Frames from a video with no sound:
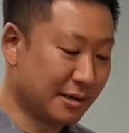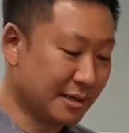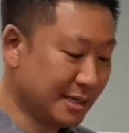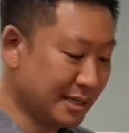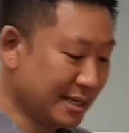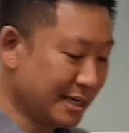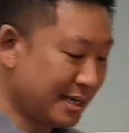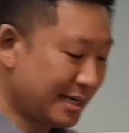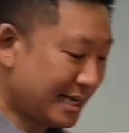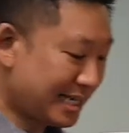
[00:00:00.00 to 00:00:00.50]
And
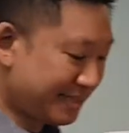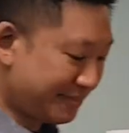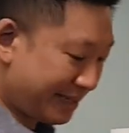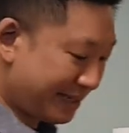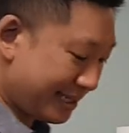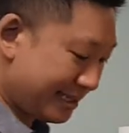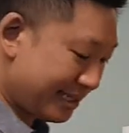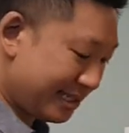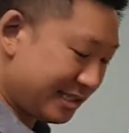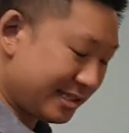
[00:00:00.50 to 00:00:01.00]
that's
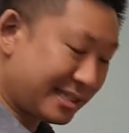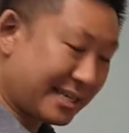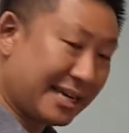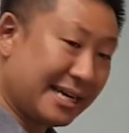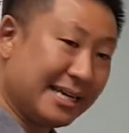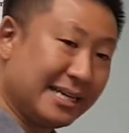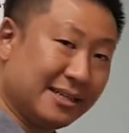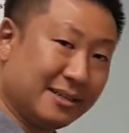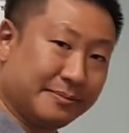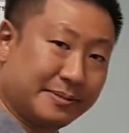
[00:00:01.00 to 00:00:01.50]
because it just
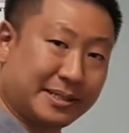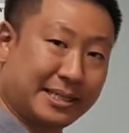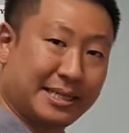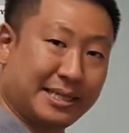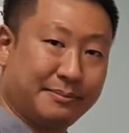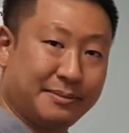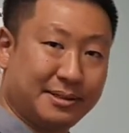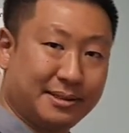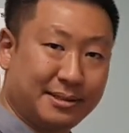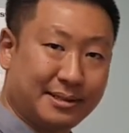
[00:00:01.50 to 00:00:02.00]
kind of helps
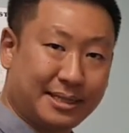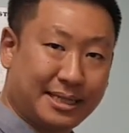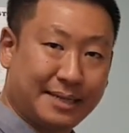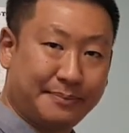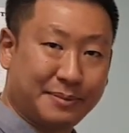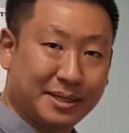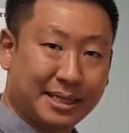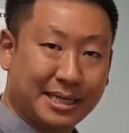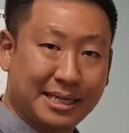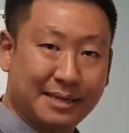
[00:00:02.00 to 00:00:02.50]
keep
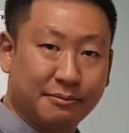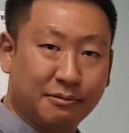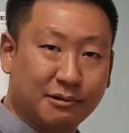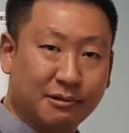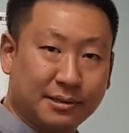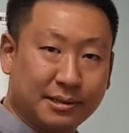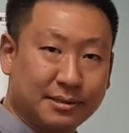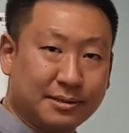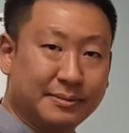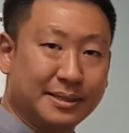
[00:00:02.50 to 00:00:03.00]
the
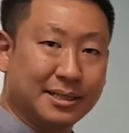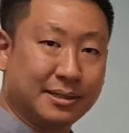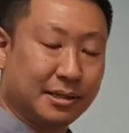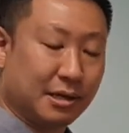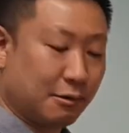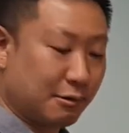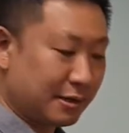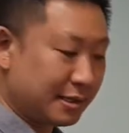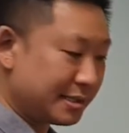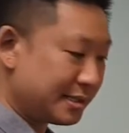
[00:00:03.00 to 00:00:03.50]
keyboard a little bit
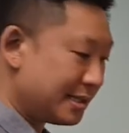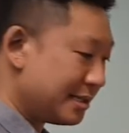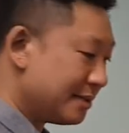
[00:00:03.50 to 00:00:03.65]
lower, so